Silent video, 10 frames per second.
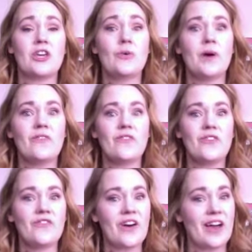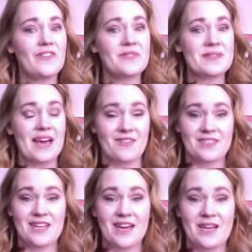You might feel fine from the
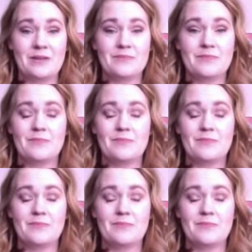outside,